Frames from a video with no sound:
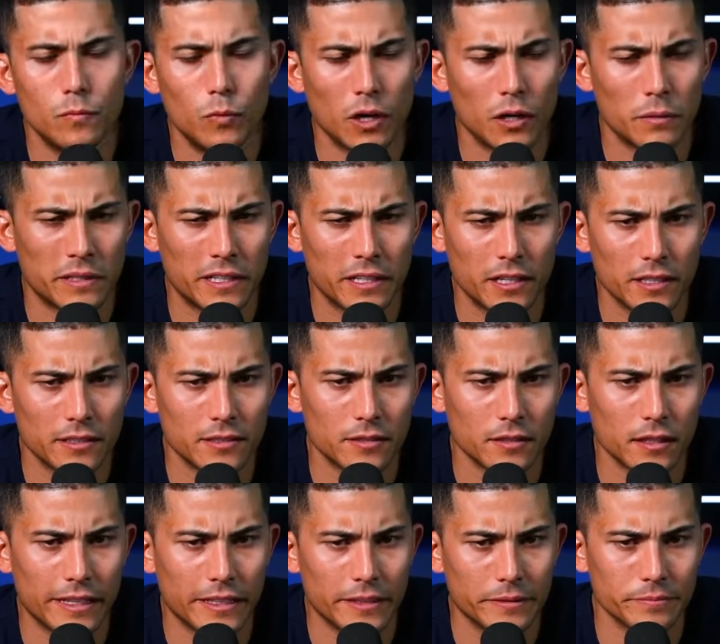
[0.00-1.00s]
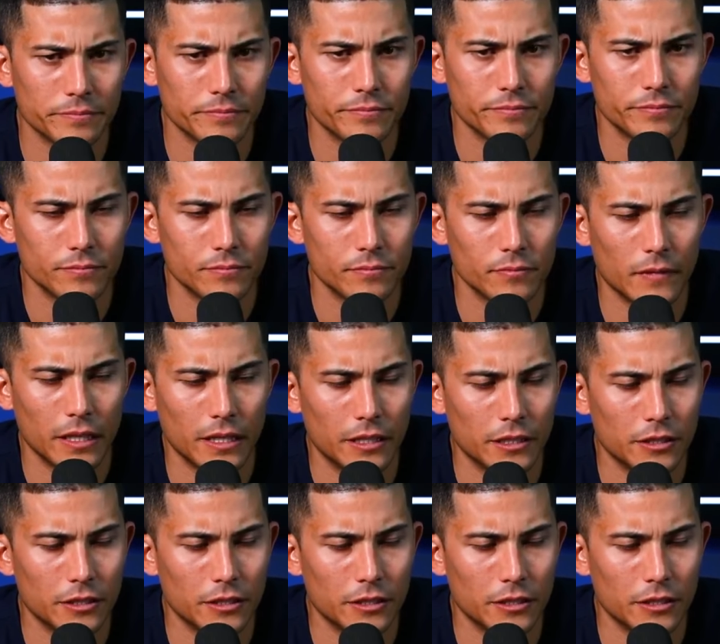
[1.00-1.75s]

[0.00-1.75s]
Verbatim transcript: Well, I'm curious, like, you know,